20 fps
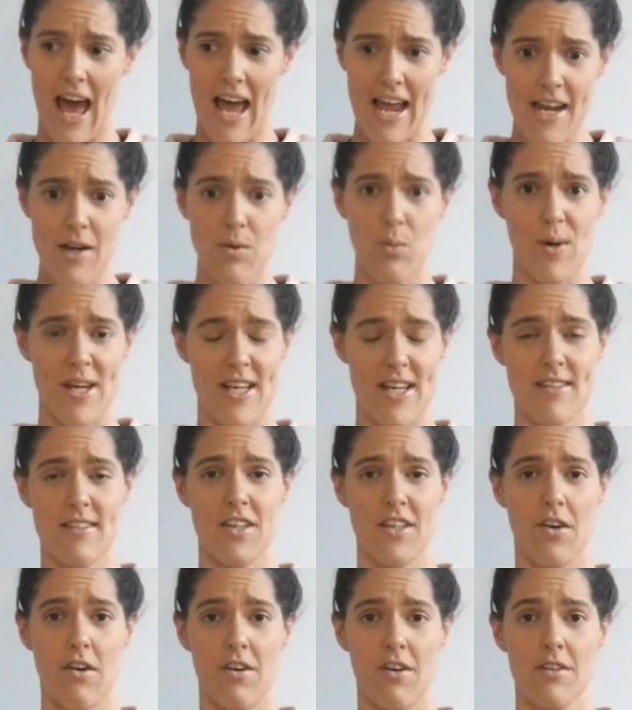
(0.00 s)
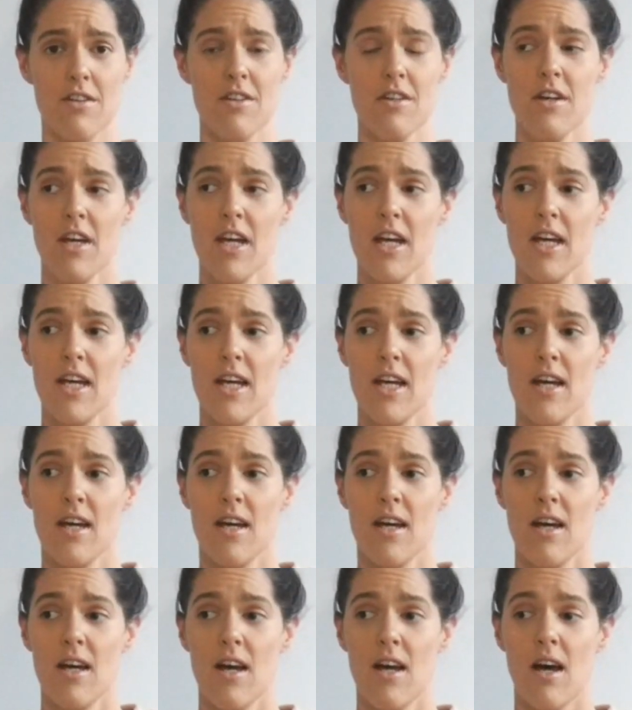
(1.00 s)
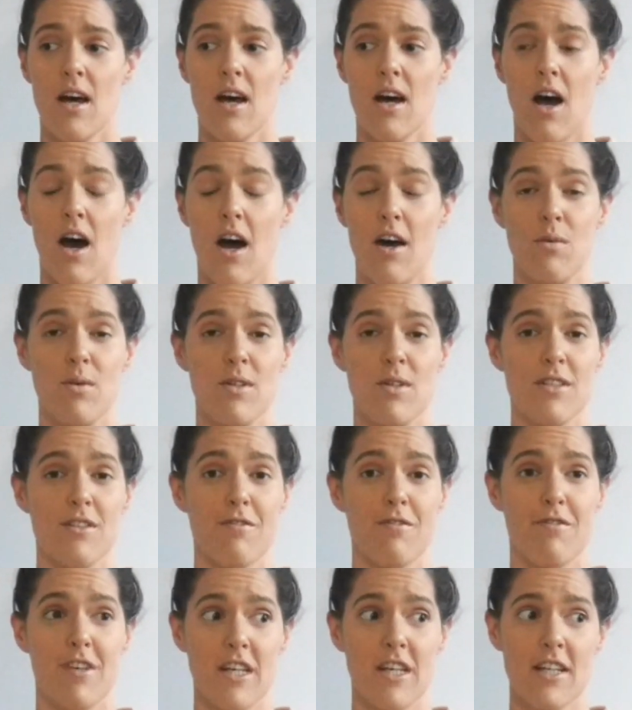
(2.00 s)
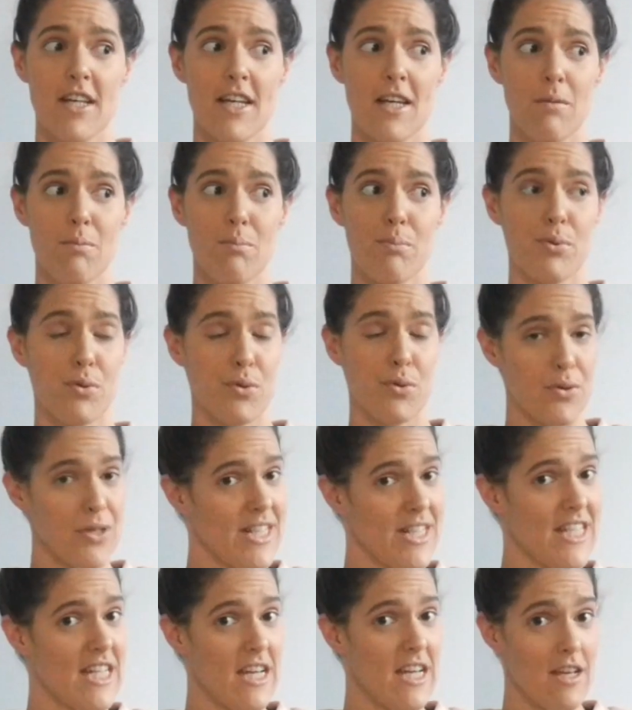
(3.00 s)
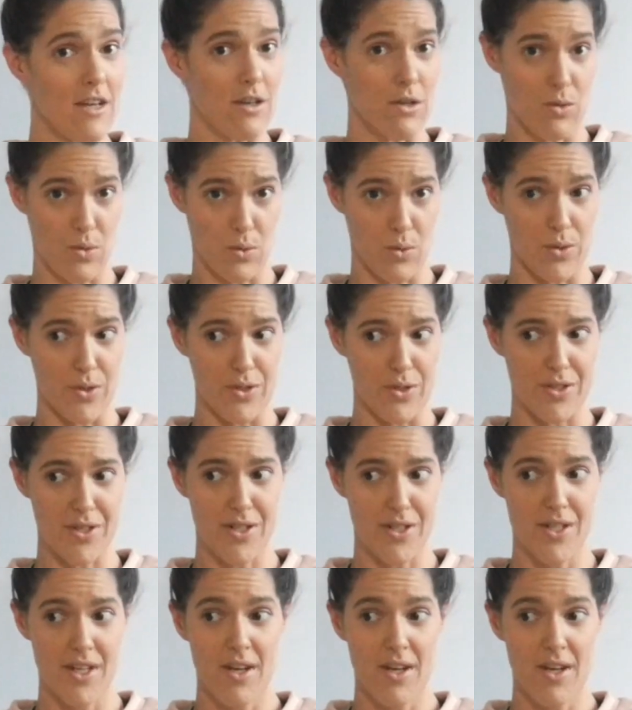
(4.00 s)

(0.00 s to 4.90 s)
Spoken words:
8 weeks ago, I was feeling pretty good.